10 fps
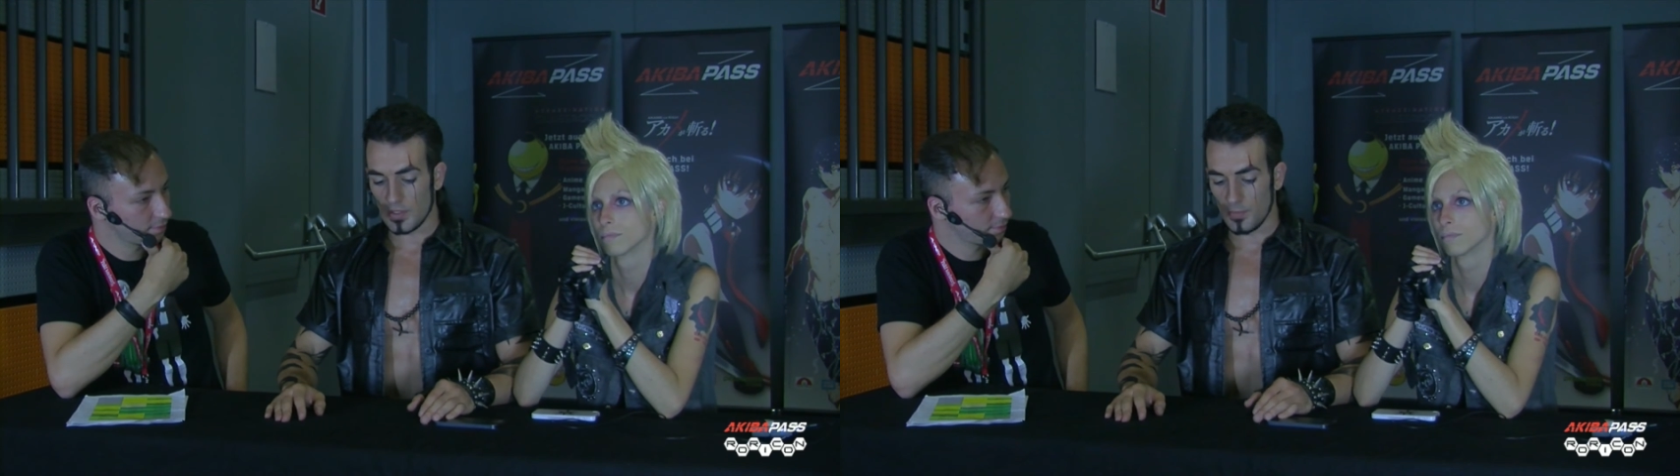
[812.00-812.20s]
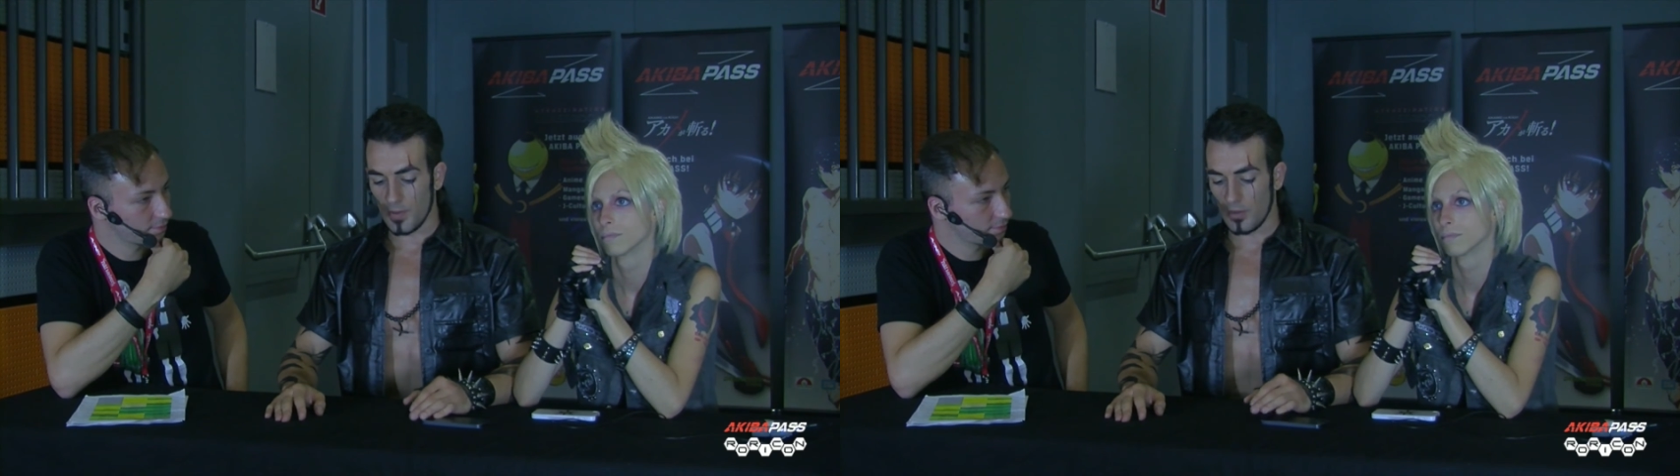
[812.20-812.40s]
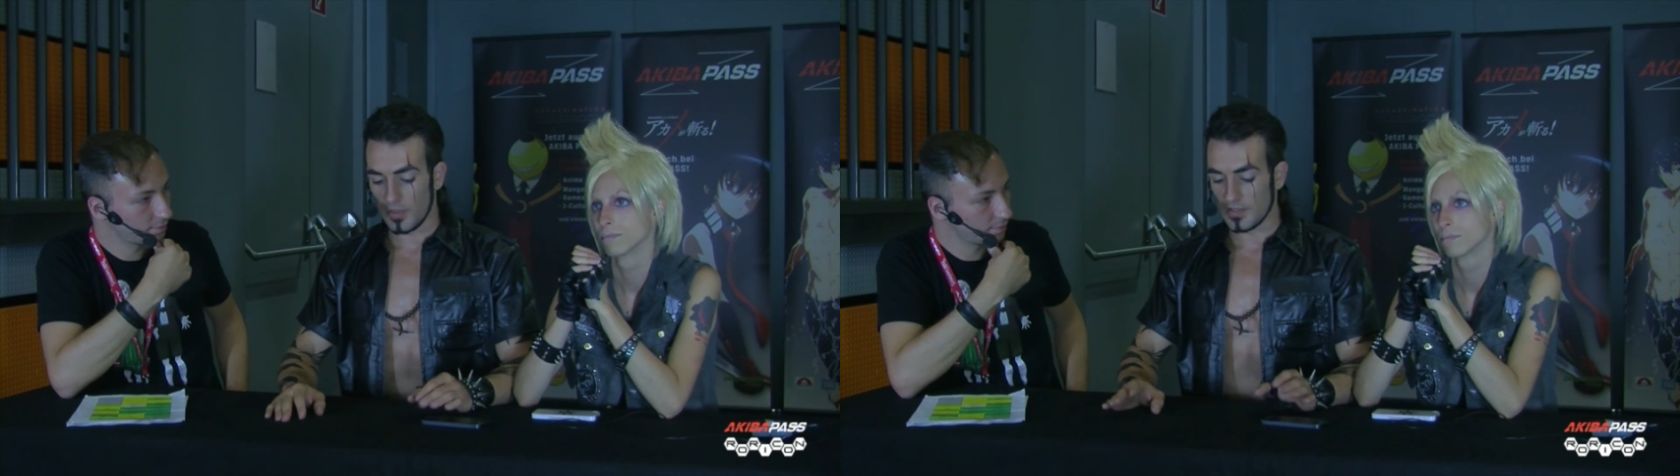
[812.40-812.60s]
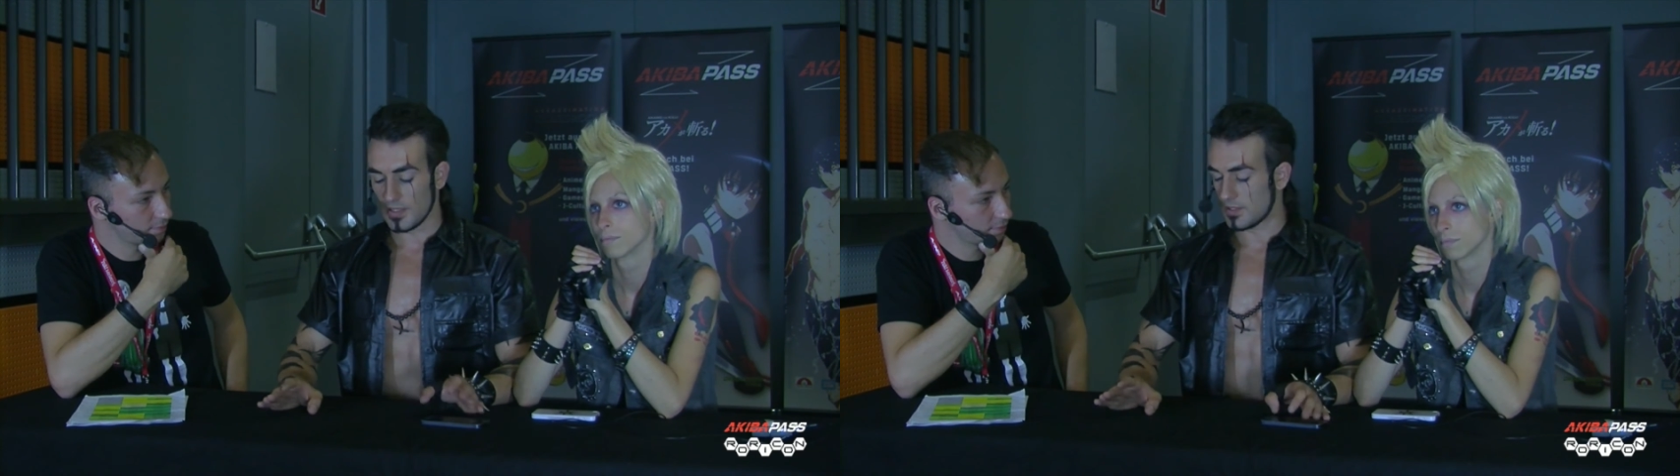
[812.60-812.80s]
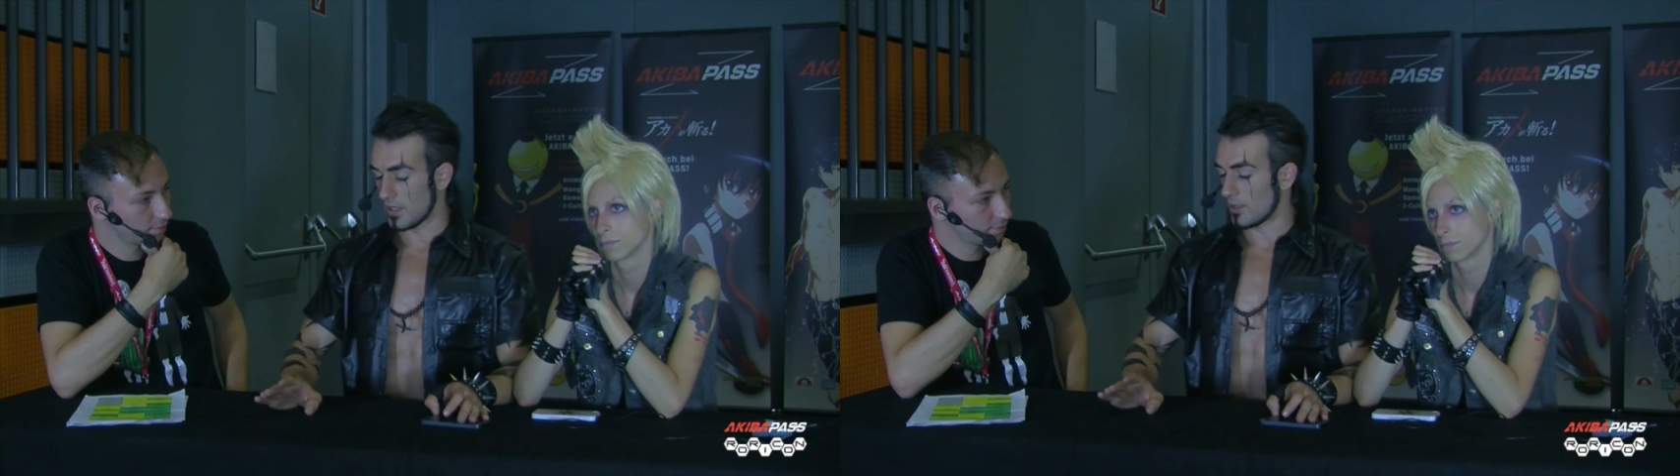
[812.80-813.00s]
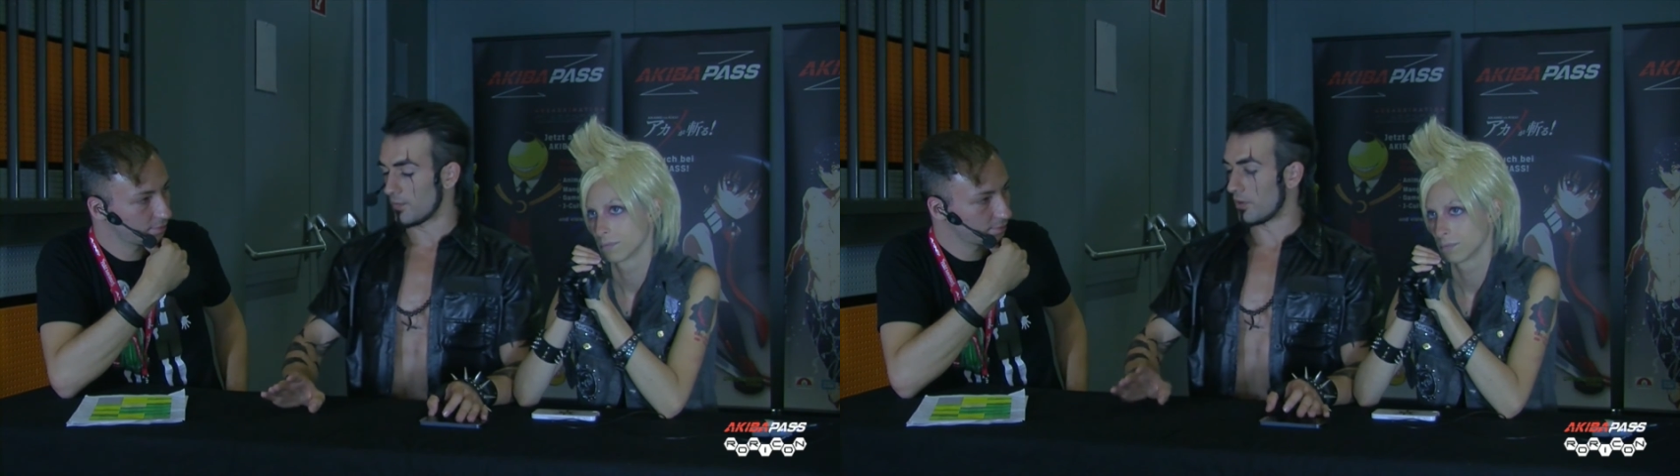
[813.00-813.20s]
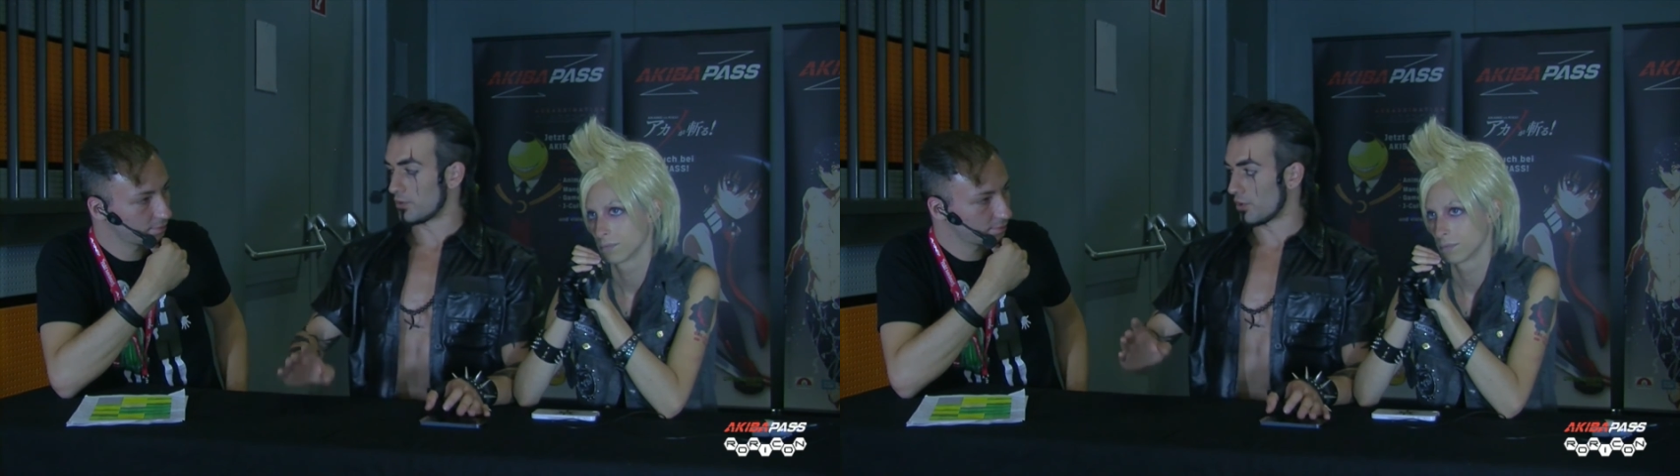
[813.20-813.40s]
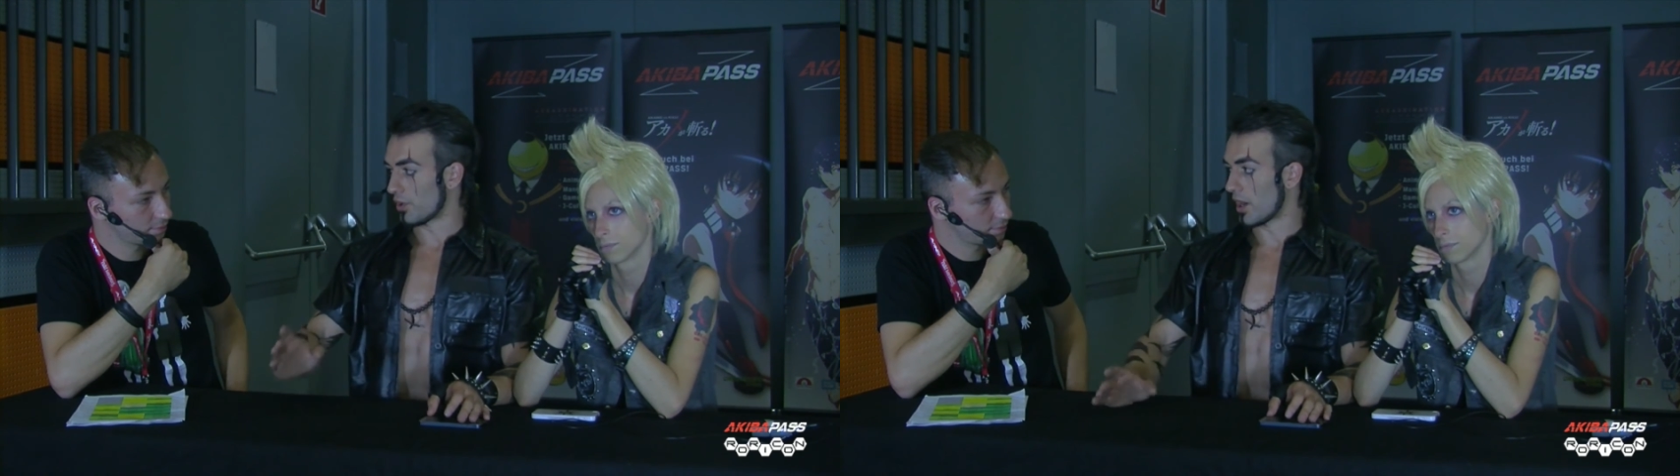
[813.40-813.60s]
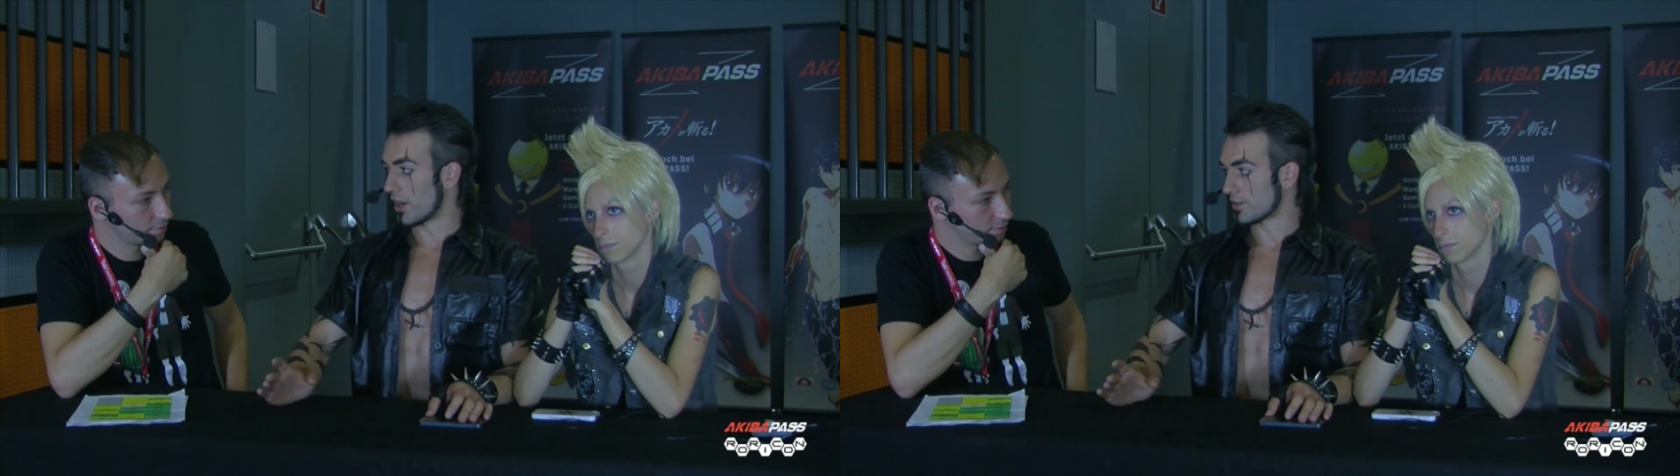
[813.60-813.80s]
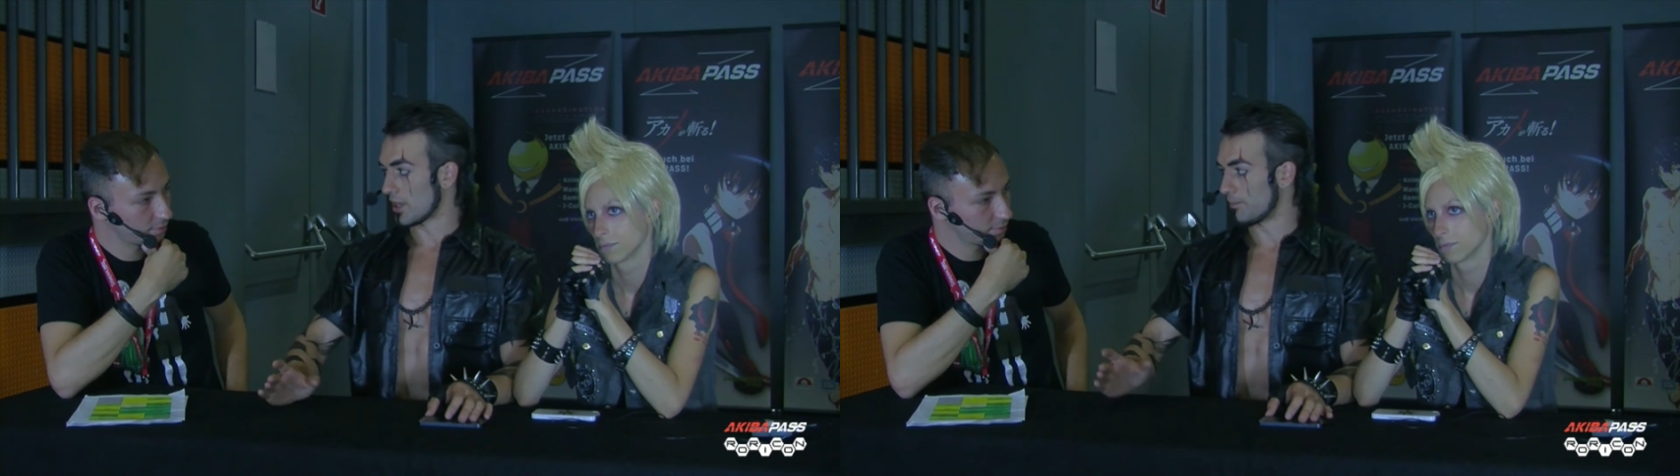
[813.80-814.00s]
about, as I said, about your
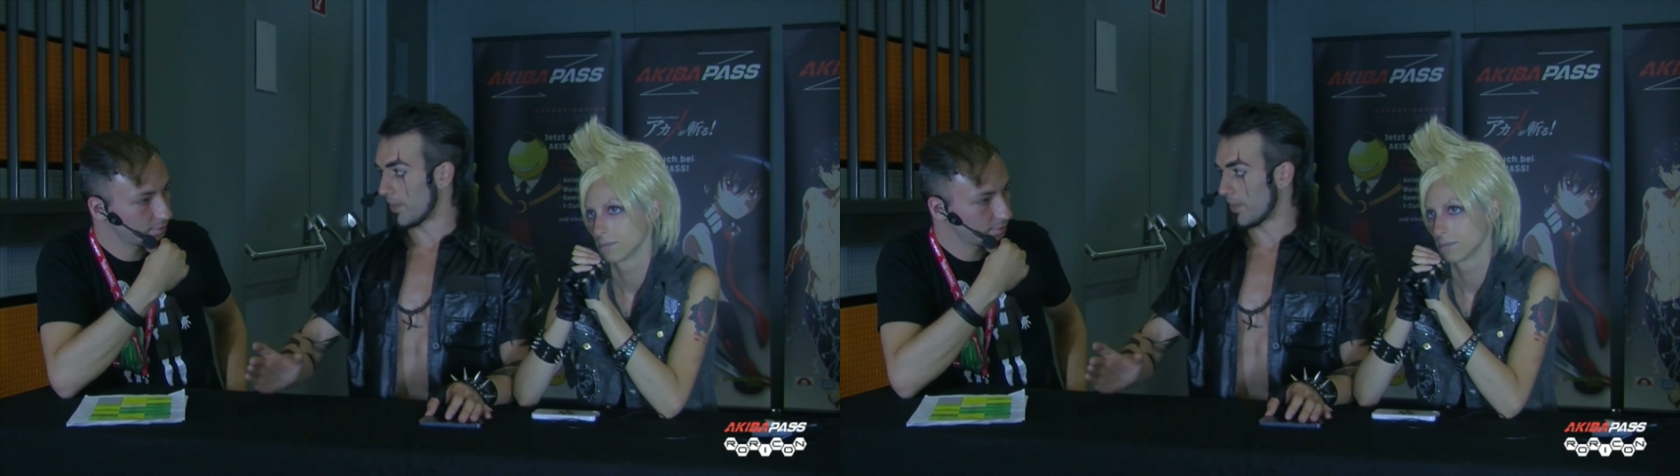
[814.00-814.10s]
heart and